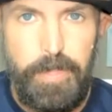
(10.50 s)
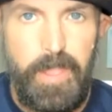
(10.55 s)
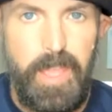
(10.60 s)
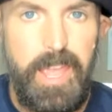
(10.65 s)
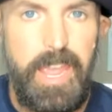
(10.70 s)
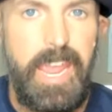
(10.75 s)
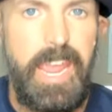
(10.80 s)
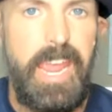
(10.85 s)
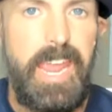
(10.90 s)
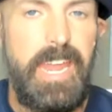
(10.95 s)

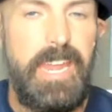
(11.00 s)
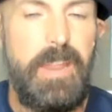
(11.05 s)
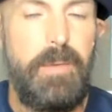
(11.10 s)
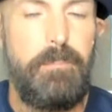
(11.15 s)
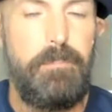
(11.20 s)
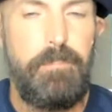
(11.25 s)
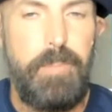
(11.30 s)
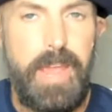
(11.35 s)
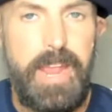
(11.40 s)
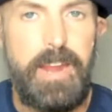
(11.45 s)
in
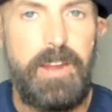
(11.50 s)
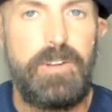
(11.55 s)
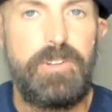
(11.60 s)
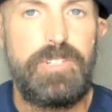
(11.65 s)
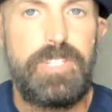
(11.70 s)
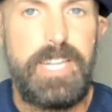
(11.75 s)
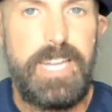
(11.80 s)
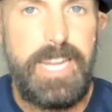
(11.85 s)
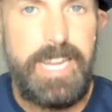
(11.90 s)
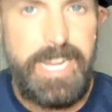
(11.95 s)
Bears
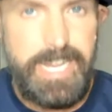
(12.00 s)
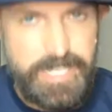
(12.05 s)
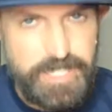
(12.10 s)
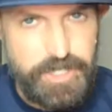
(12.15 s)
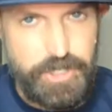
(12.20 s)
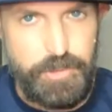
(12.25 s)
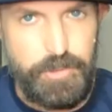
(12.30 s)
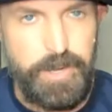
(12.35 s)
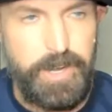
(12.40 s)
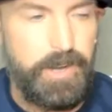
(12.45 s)

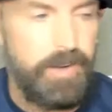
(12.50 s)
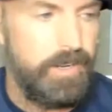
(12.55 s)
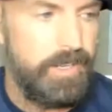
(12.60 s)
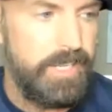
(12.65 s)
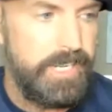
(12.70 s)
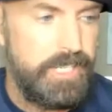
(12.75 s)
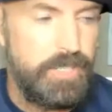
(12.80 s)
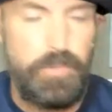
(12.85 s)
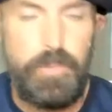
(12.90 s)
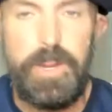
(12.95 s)
history, or at
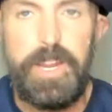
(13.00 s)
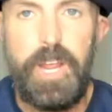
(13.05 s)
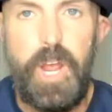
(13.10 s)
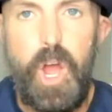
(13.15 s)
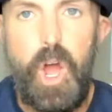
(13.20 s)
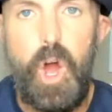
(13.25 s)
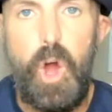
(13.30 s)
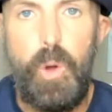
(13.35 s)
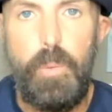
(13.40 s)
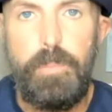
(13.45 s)
least we
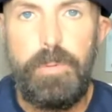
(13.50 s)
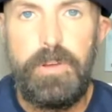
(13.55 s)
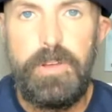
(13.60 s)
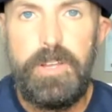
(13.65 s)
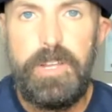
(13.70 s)
hope.